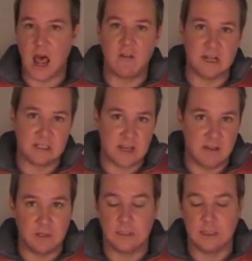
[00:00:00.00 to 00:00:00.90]
not having to
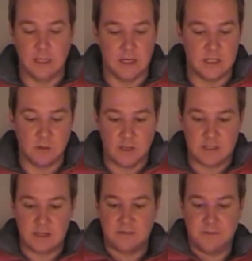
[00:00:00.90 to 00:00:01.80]
save it and clean it and do all
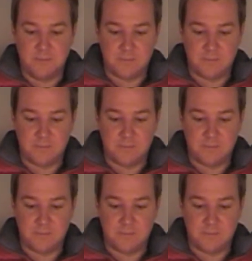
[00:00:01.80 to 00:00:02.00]
that stuff.